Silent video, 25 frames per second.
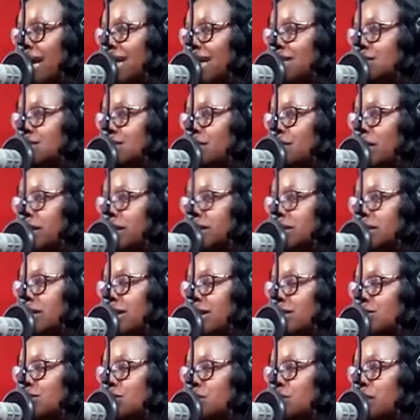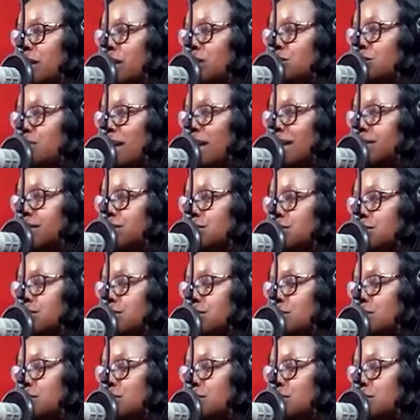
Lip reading: has finalized arrangements